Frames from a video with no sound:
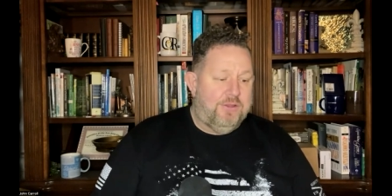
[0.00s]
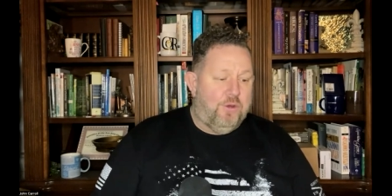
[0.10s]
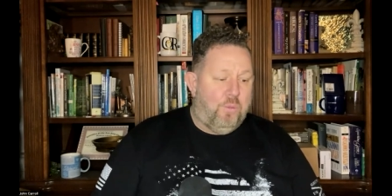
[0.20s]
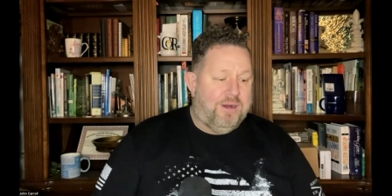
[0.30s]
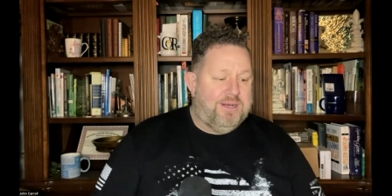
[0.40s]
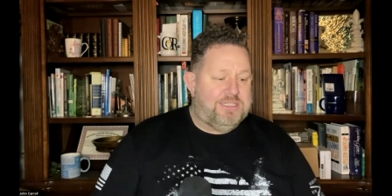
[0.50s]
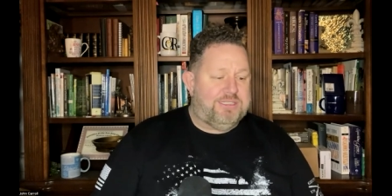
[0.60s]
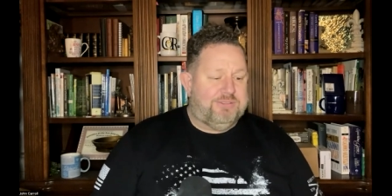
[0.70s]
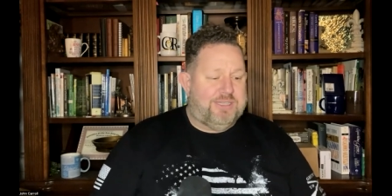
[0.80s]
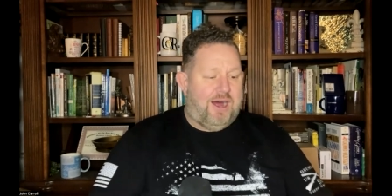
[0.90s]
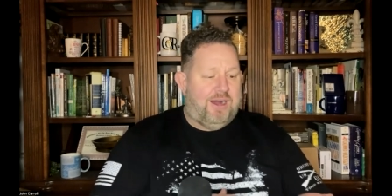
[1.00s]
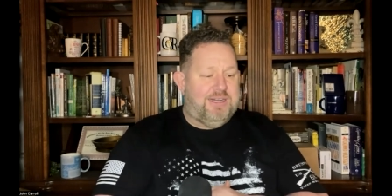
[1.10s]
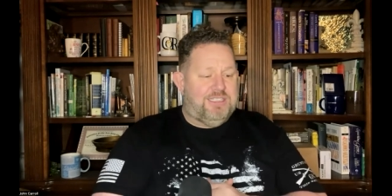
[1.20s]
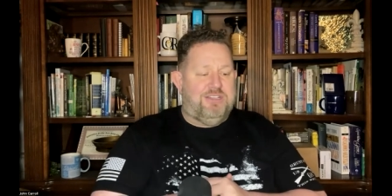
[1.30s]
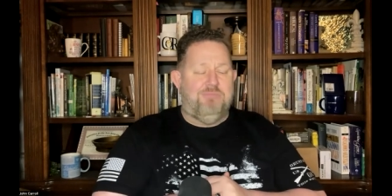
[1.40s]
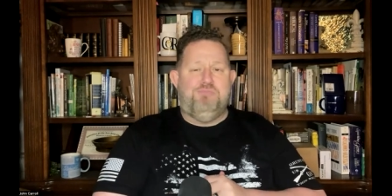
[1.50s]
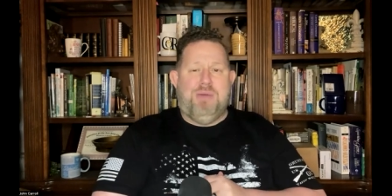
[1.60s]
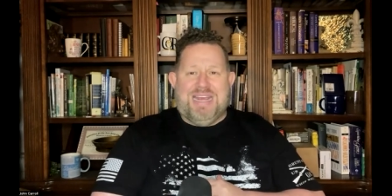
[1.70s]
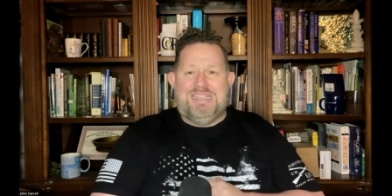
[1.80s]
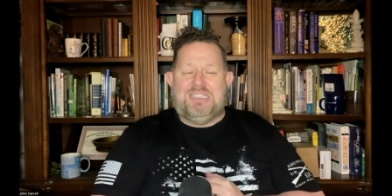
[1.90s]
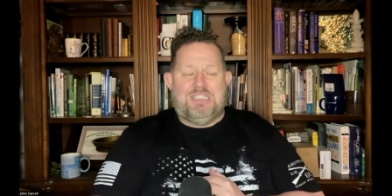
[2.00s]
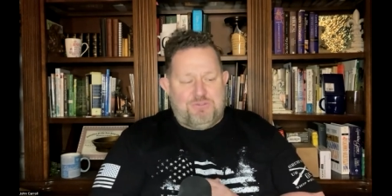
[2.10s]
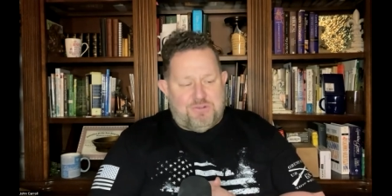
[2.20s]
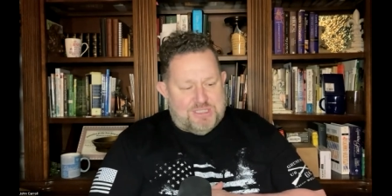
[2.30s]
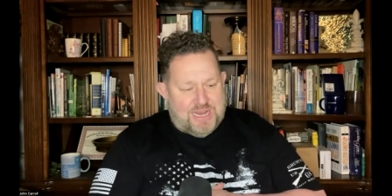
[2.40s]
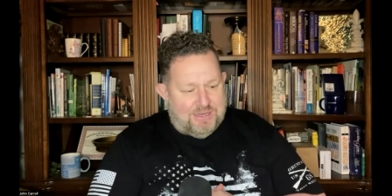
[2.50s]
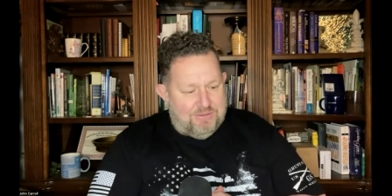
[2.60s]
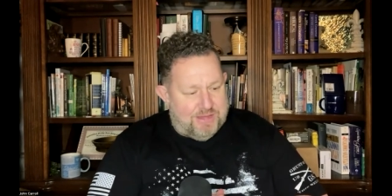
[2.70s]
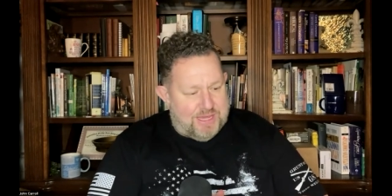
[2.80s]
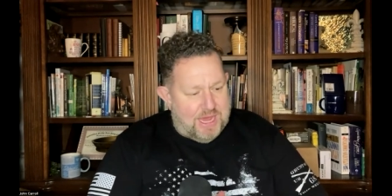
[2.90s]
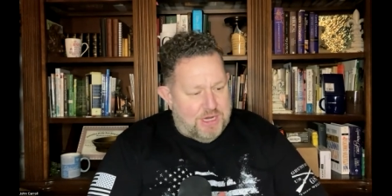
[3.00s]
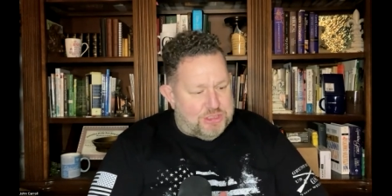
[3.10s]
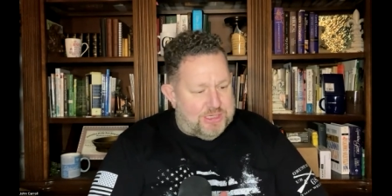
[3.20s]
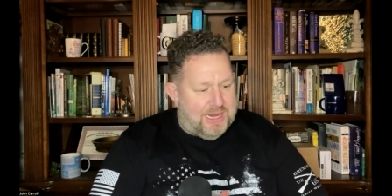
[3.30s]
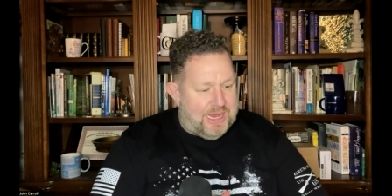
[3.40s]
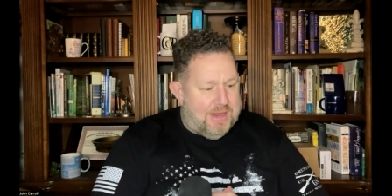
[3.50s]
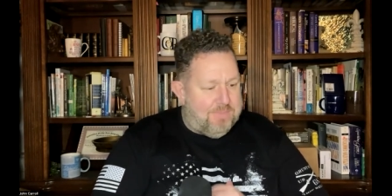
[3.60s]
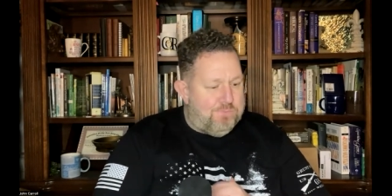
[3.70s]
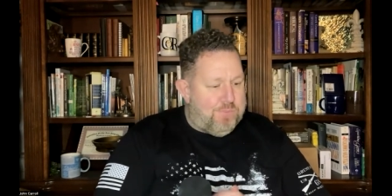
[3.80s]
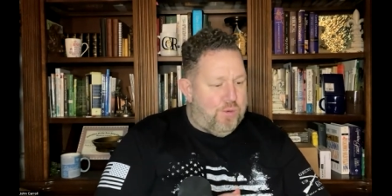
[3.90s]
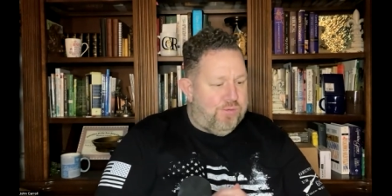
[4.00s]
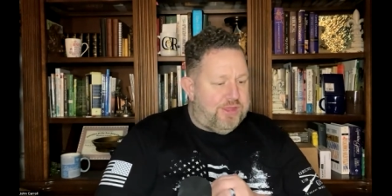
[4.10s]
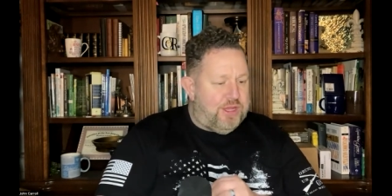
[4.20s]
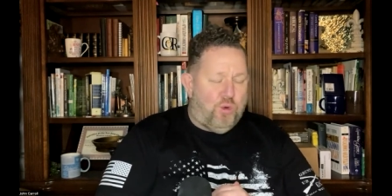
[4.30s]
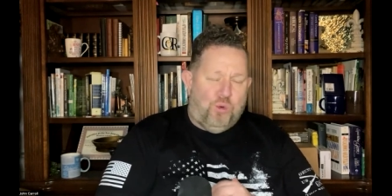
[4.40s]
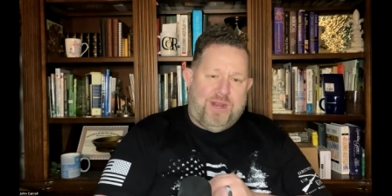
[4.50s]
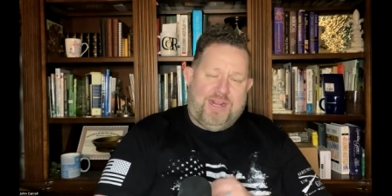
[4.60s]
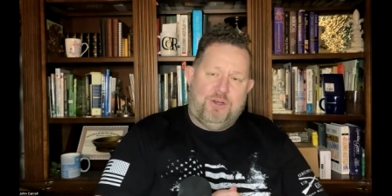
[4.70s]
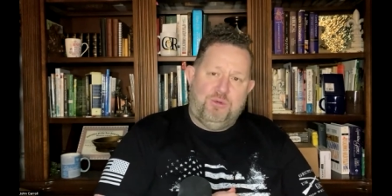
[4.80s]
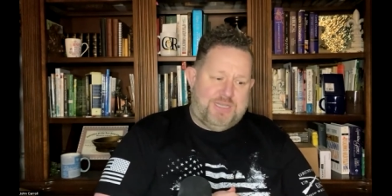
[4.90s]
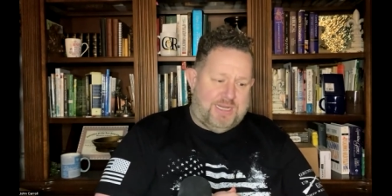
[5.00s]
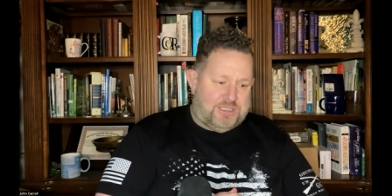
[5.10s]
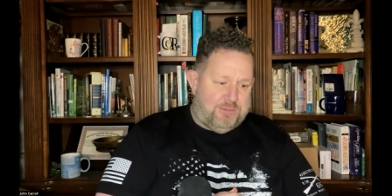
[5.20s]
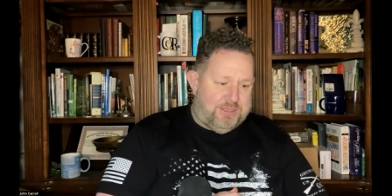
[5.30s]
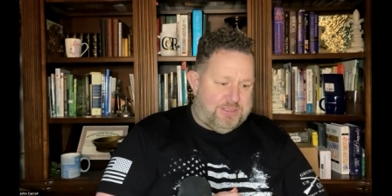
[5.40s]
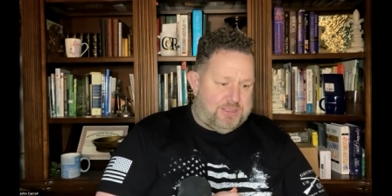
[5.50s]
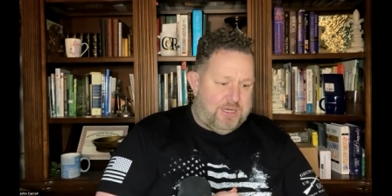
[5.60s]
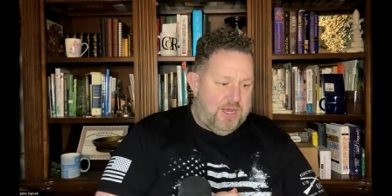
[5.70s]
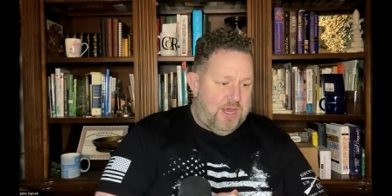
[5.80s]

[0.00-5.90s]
The oneness of God is the basis for sanctification in both the Old and New Testaments.